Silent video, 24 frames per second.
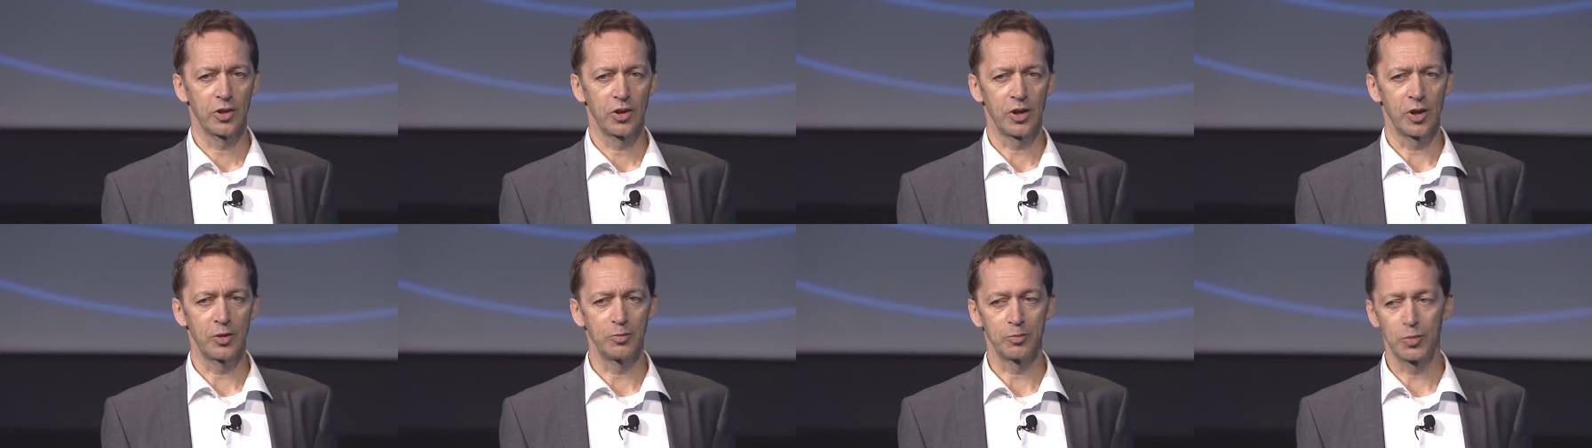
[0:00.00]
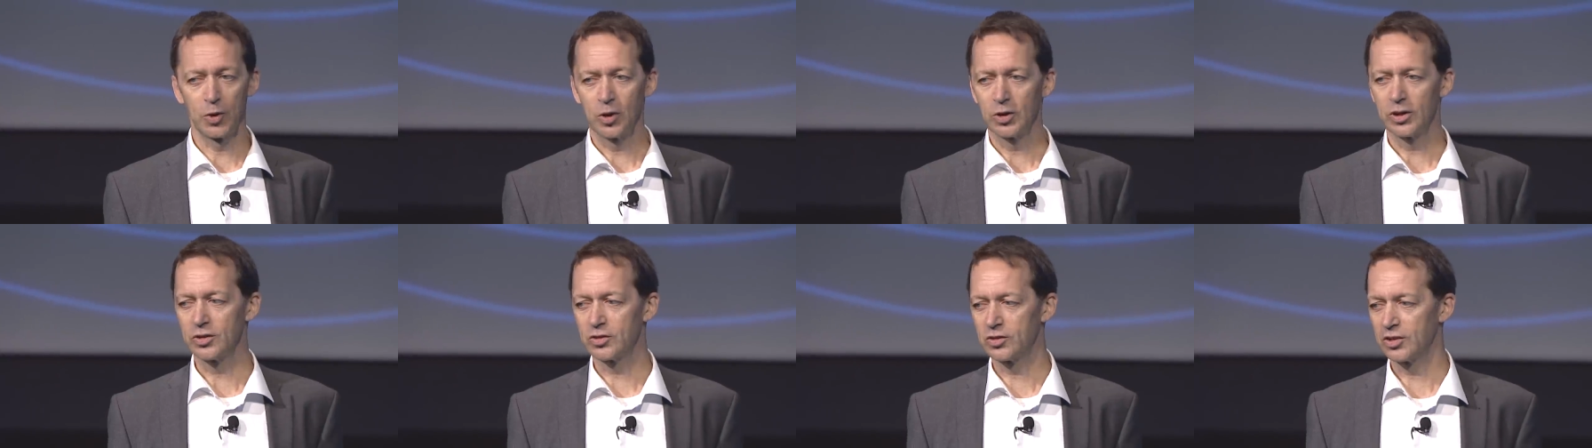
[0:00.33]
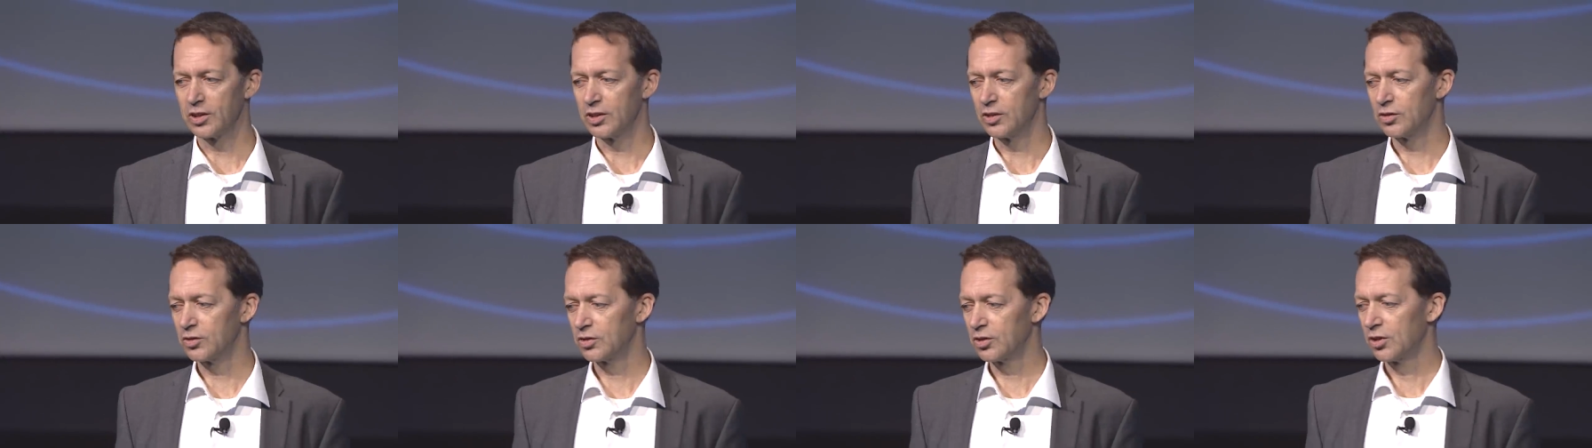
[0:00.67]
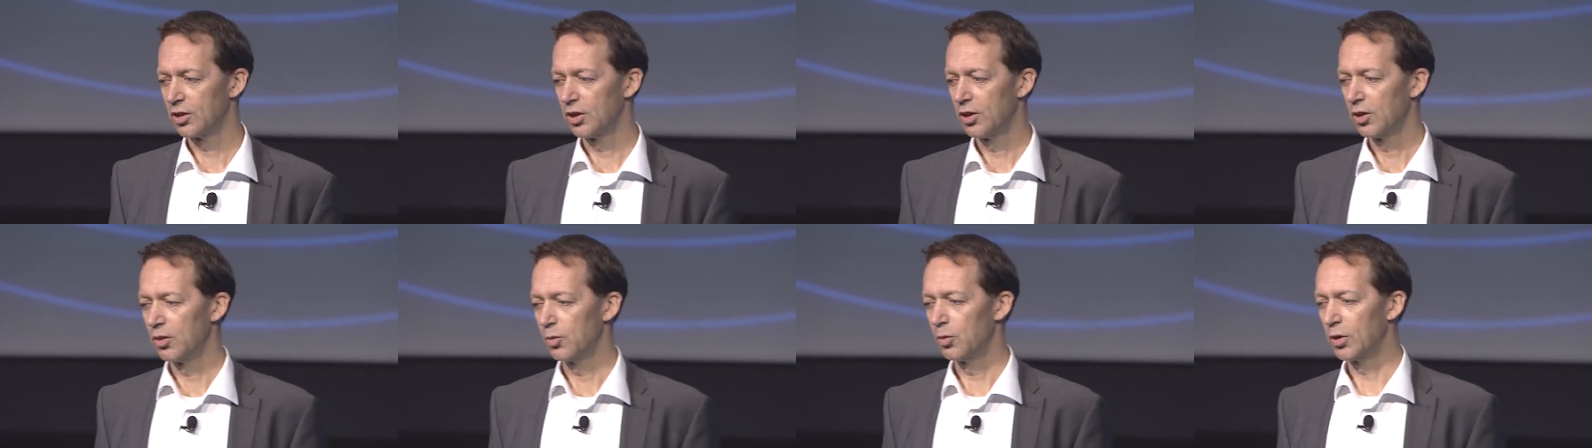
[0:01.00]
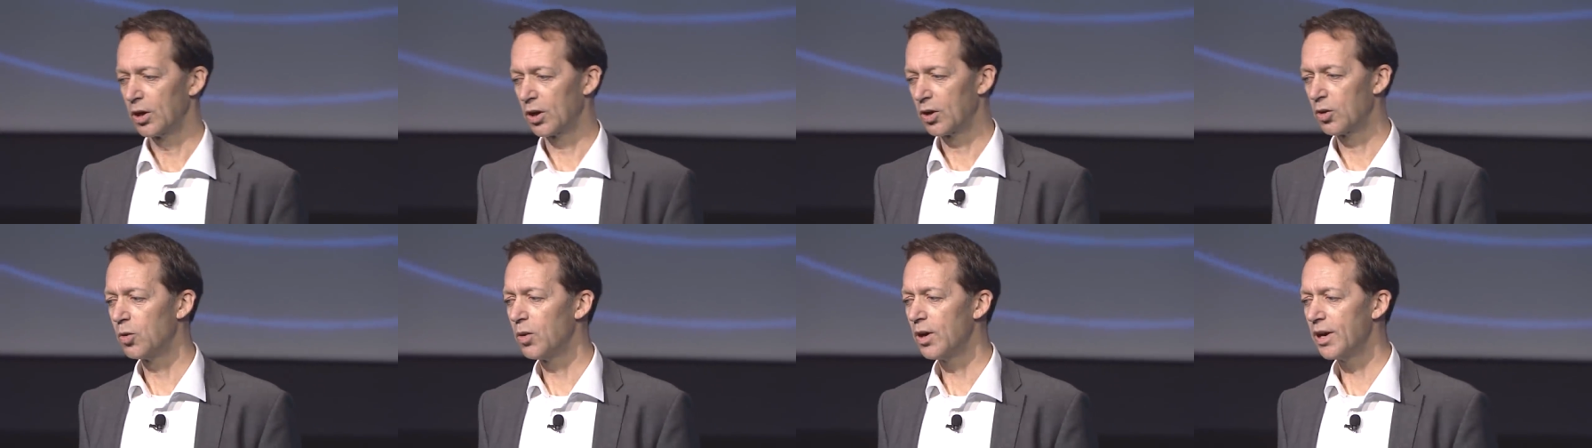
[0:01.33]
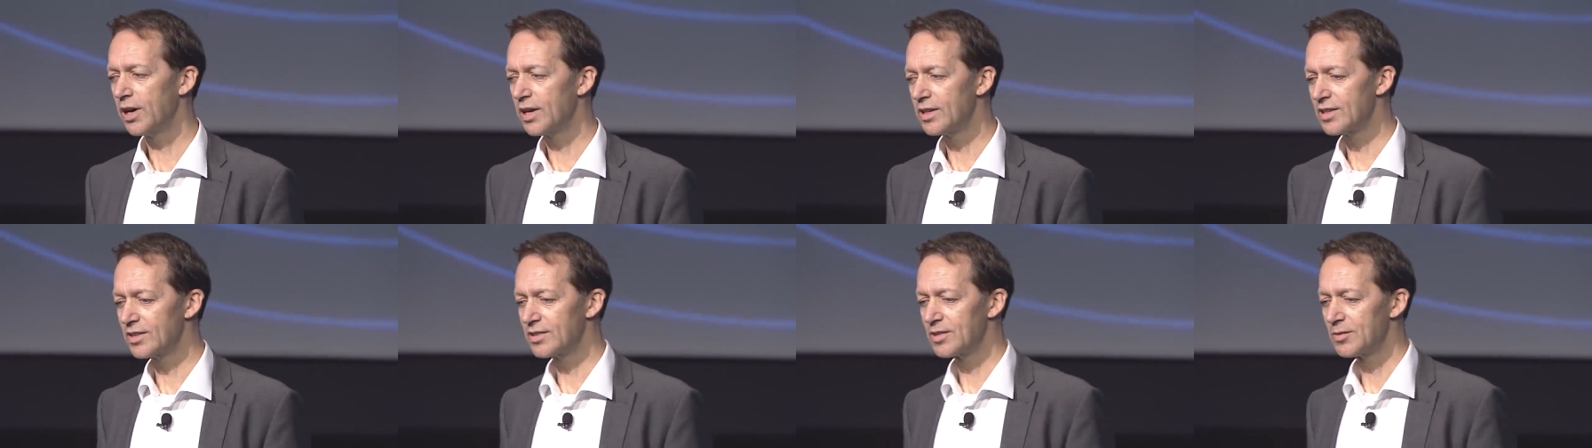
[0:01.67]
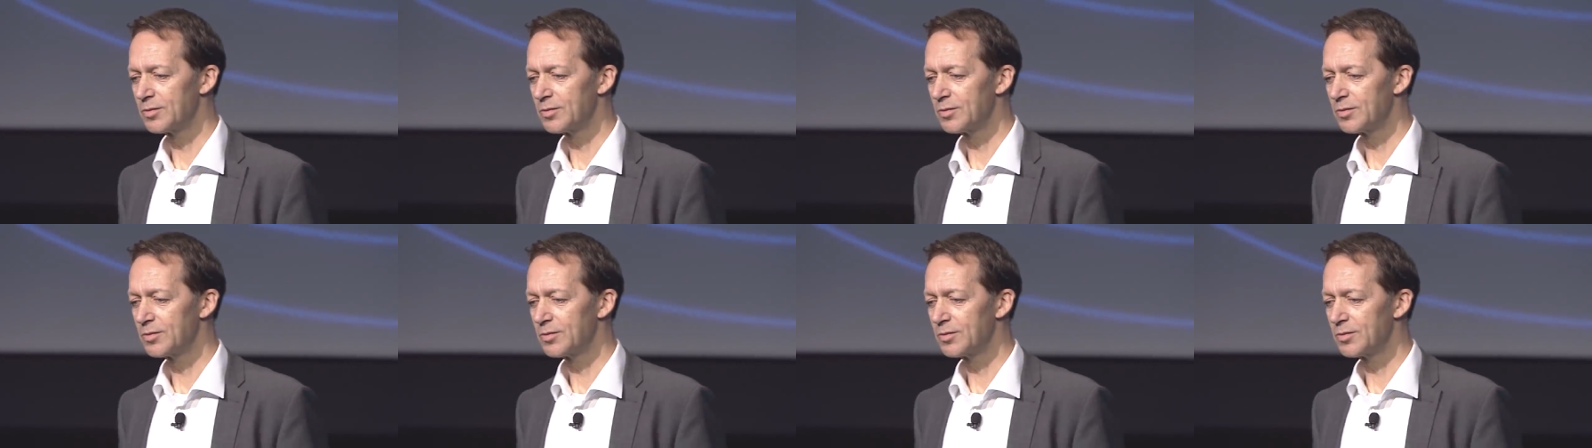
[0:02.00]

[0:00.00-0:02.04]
and policies were quite,